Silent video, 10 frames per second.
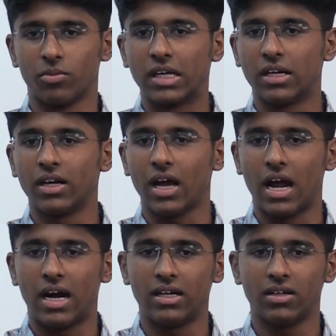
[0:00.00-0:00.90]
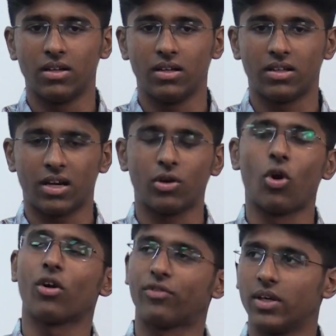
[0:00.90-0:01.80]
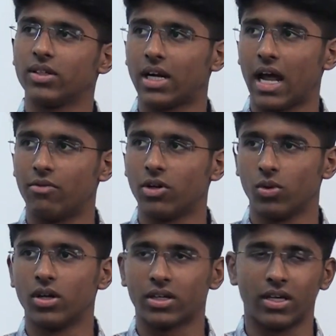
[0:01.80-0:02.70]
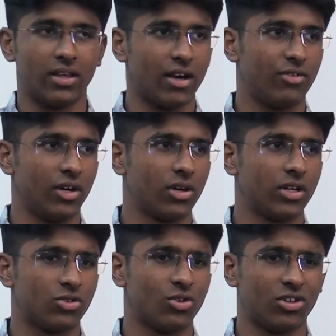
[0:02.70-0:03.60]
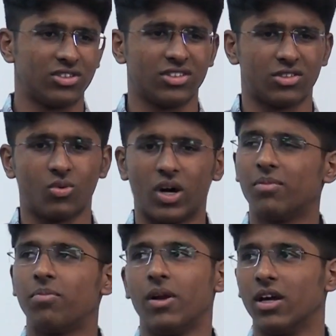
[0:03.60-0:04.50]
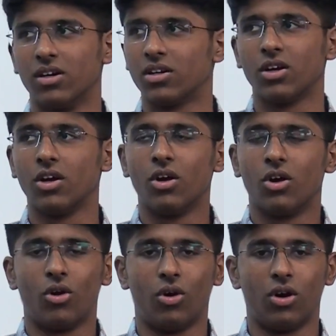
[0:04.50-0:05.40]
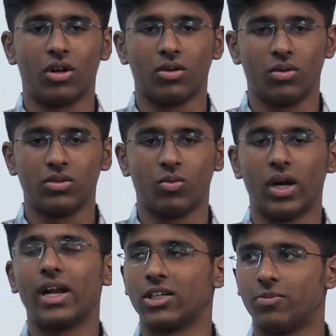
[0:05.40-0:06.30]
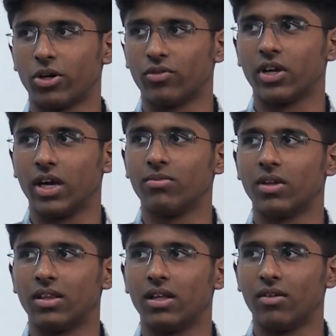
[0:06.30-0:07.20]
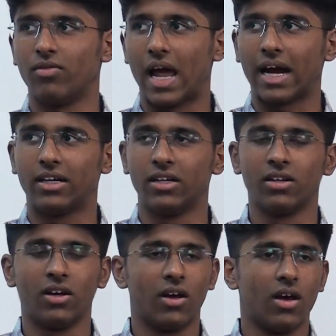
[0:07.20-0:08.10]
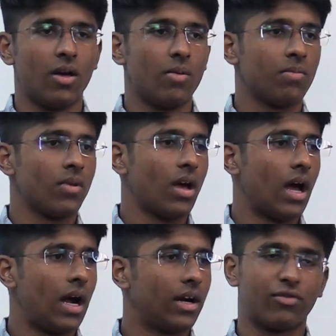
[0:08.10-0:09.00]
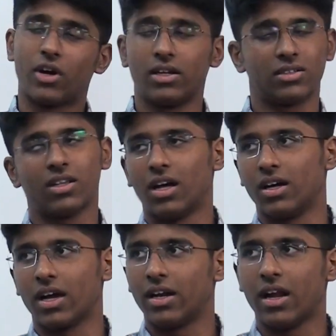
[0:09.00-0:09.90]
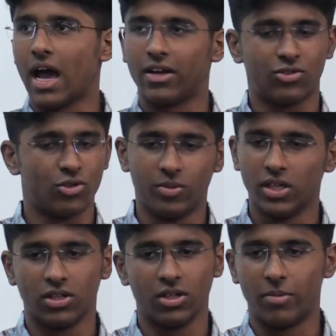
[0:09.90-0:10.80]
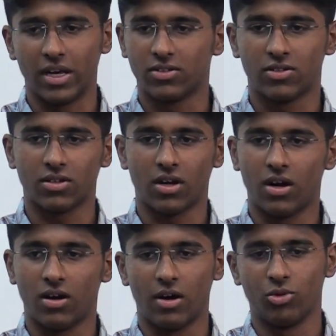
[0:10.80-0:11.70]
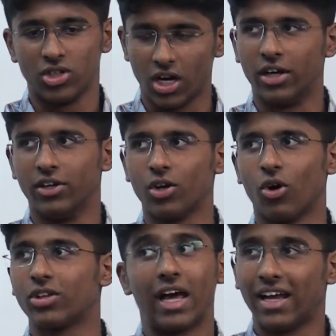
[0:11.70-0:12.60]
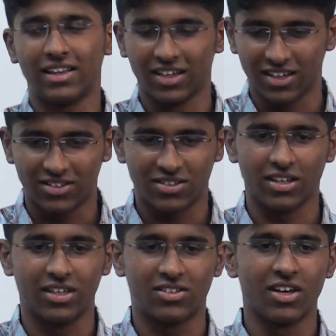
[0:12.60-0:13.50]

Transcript: from England, and there are a lot of things that haven't worked in their favor. It's not just one player or one aspect of the game that they have lacked in. And Afghanistan again has to be the best, I would say, underdogs. And I think it's